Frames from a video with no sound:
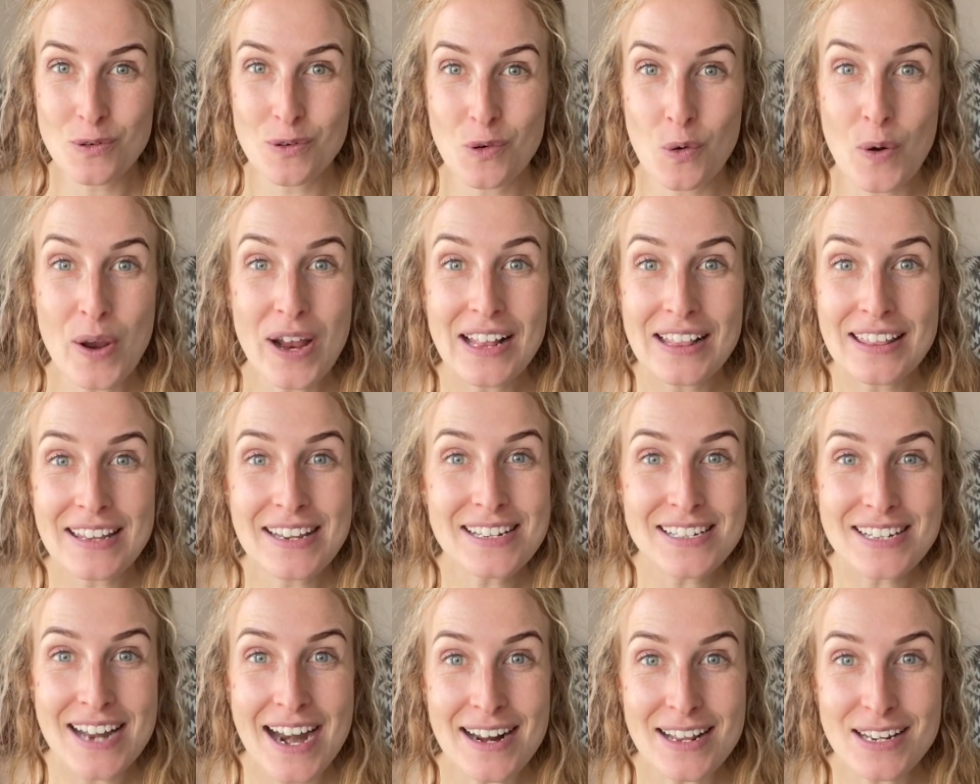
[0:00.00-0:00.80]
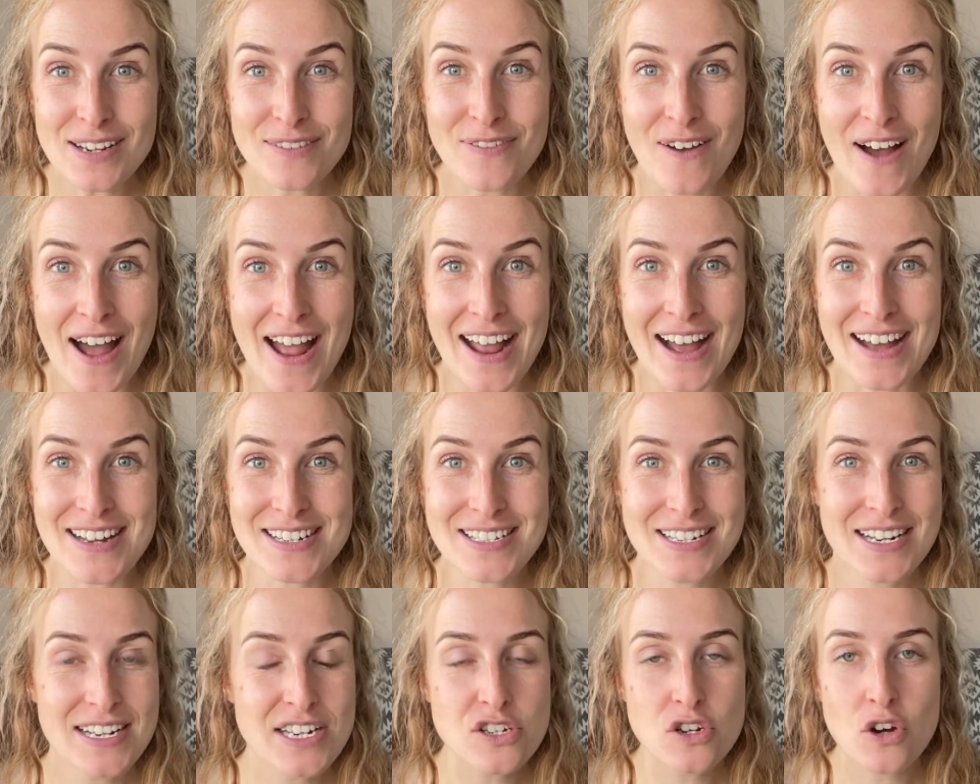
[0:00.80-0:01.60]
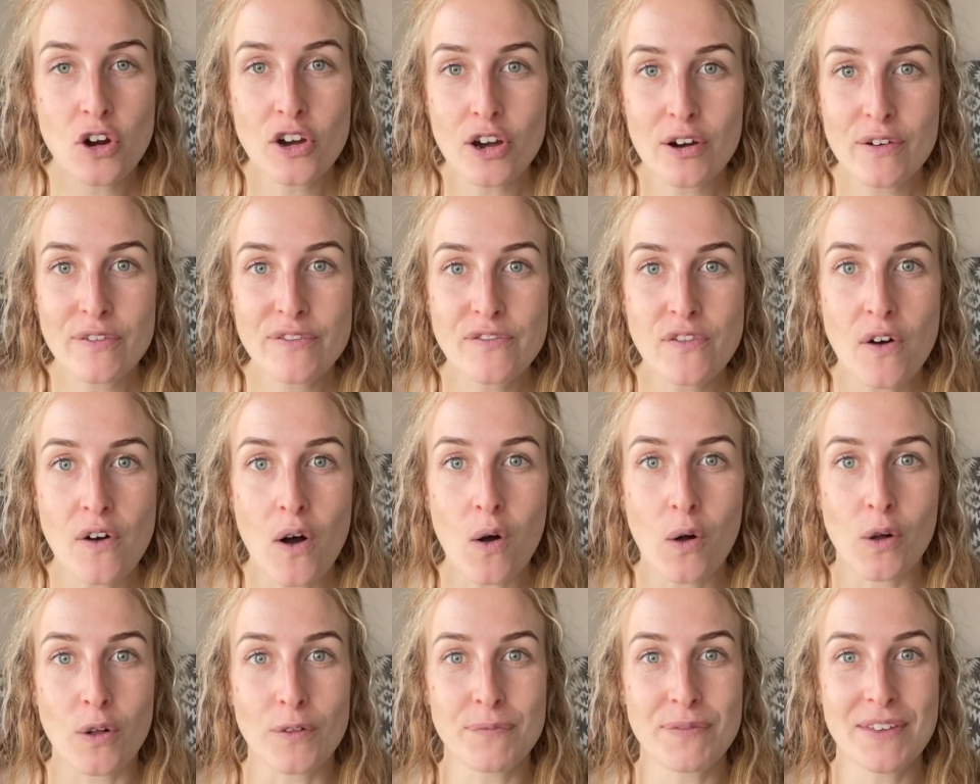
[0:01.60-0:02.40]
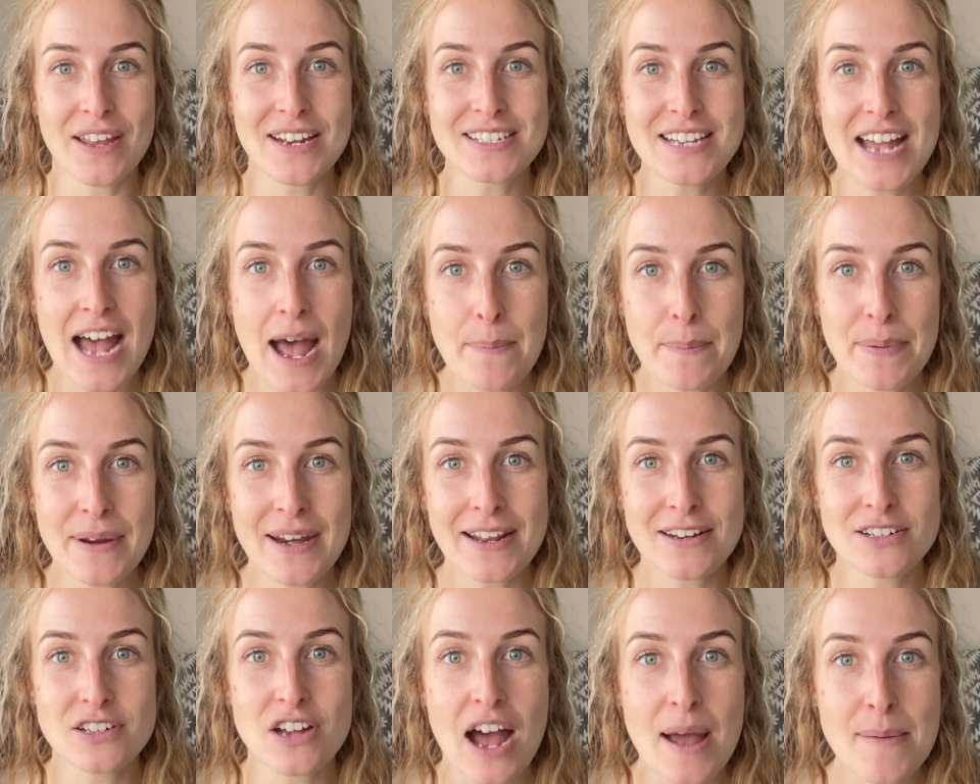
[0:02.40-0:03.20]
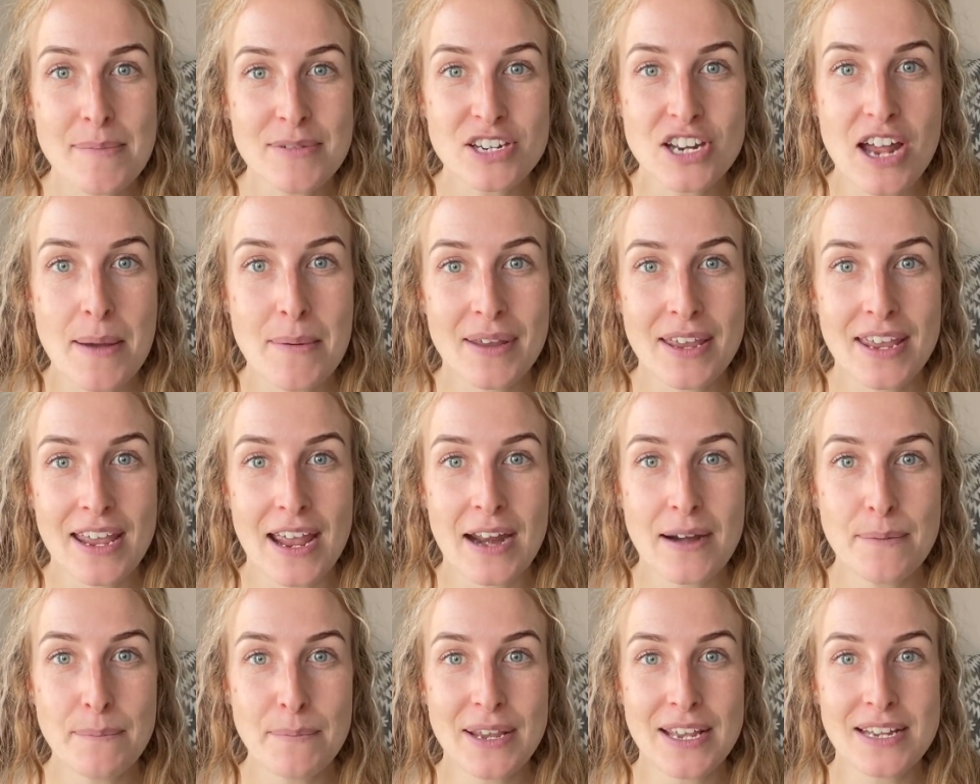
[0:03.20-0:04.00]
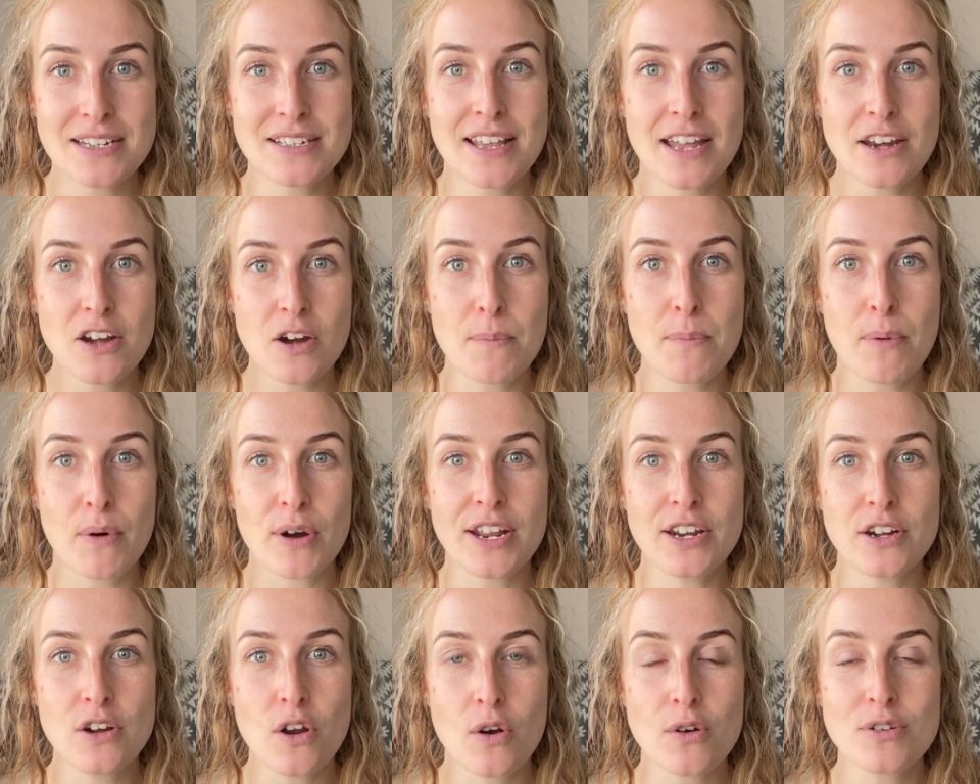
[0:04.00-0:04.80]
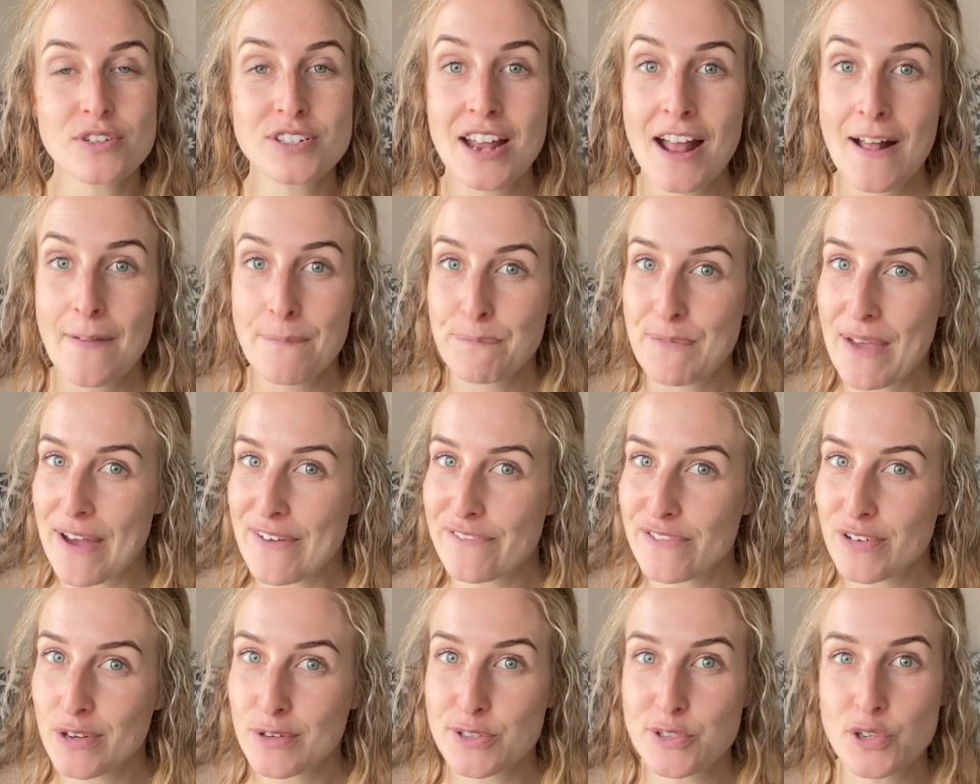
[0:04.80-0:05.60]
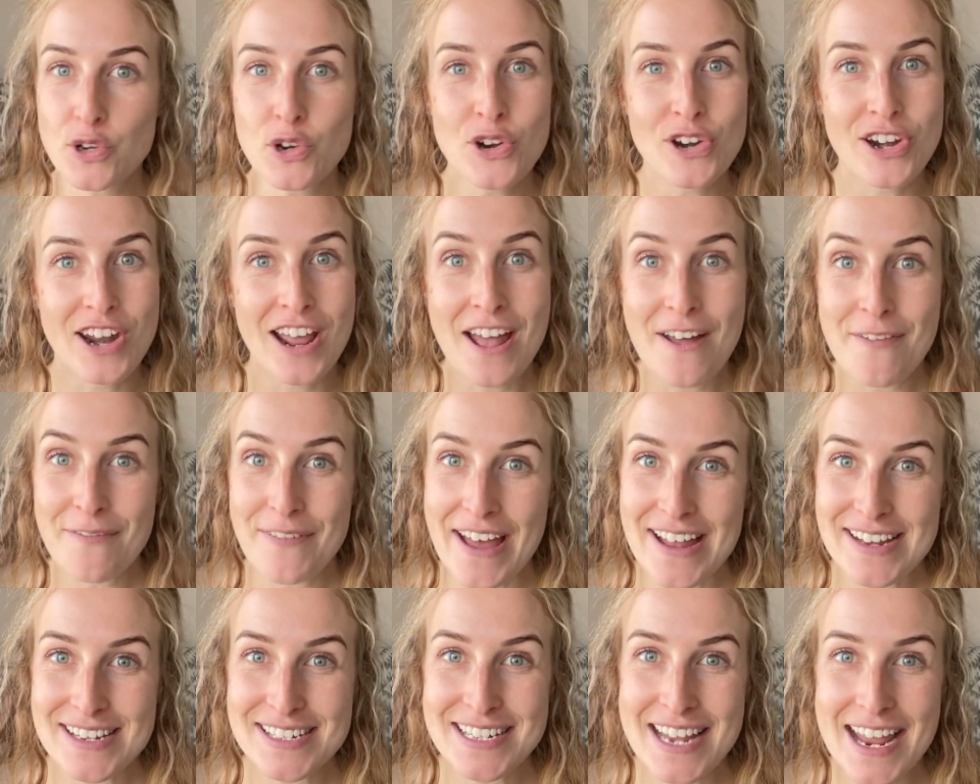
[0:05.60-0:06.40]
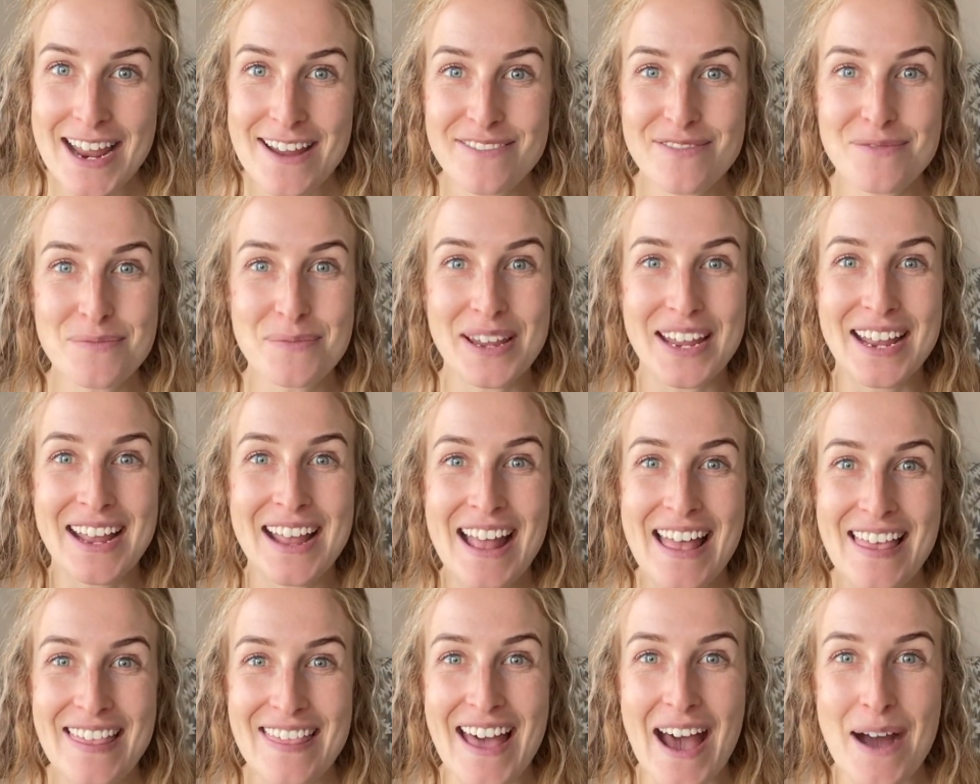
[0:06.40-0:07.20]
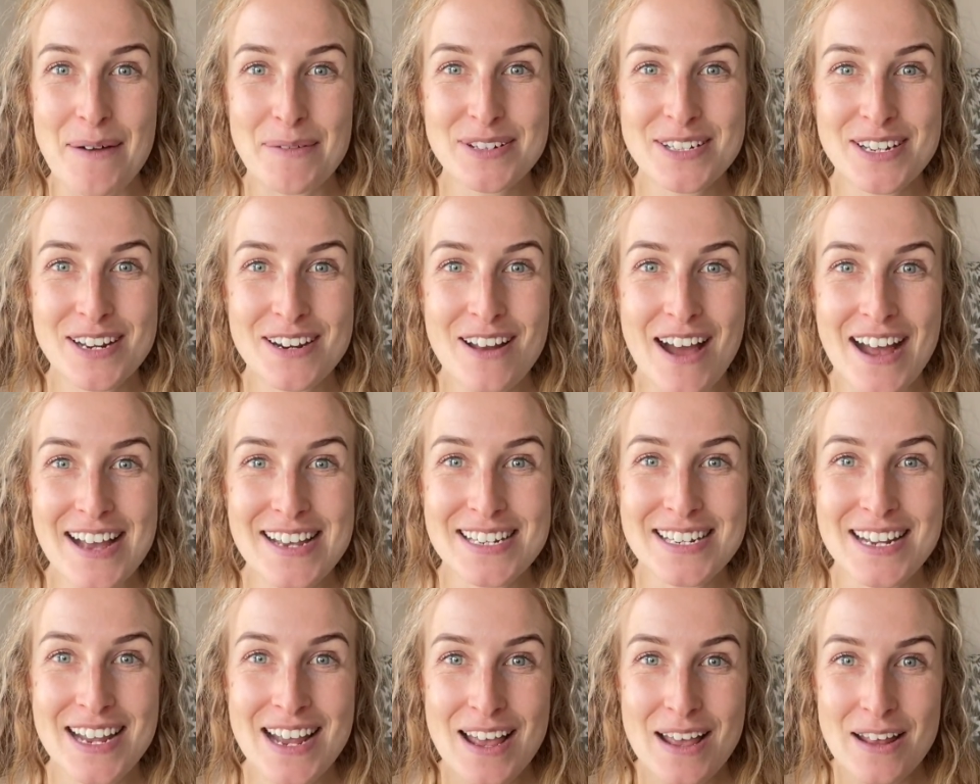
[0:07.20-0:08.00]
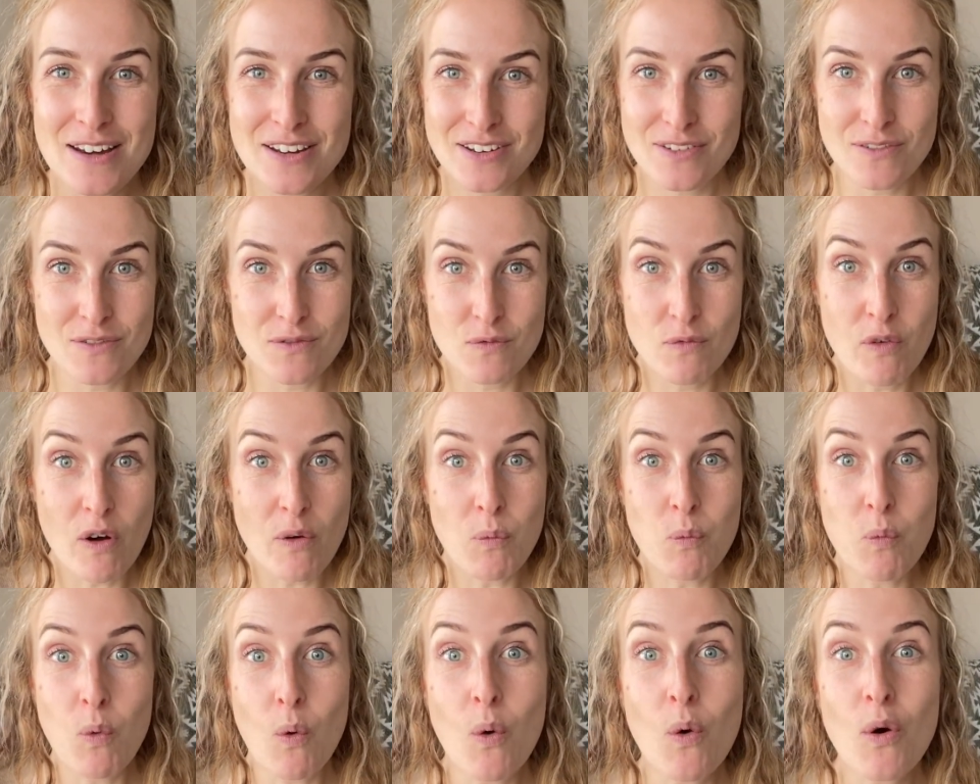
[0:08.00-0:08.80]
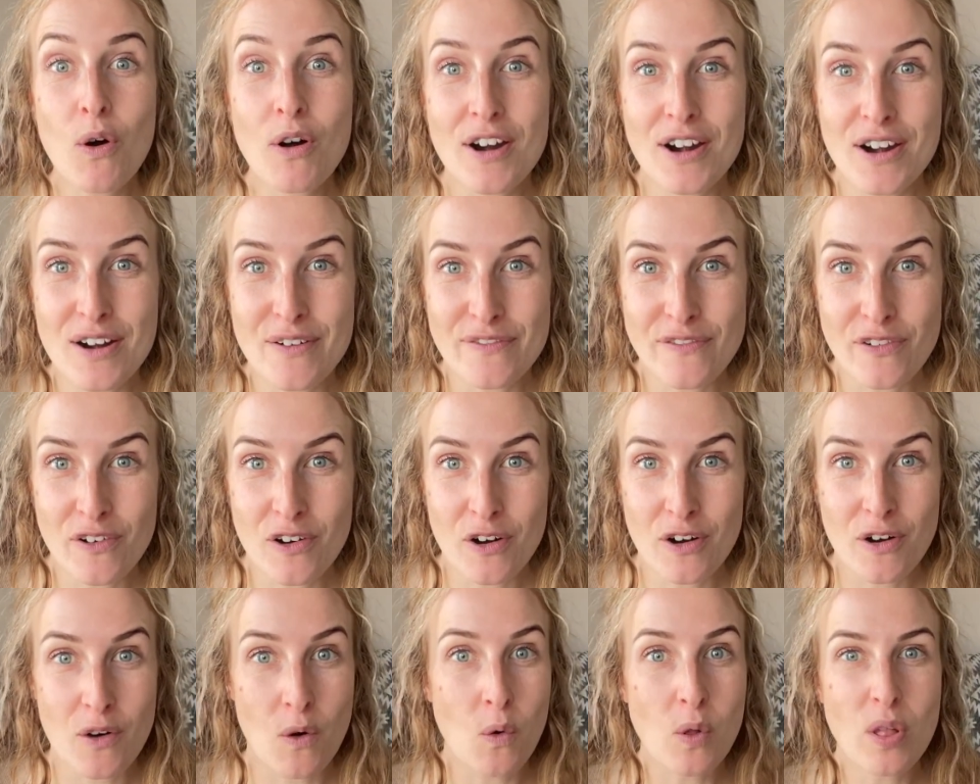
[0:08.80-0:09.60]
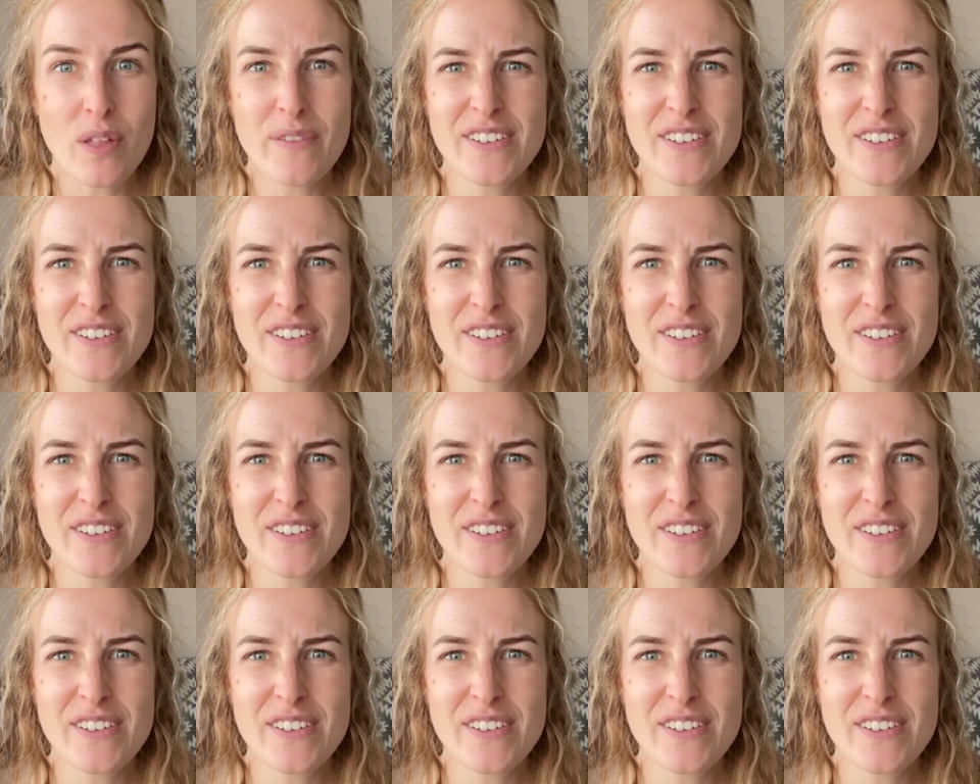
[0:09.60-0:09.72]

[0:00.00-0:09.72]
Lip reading: quickly satisfy us. It's not your fault. It's happening time and time again because then your body knows that feels good. That saved me. That was a nice reward for all of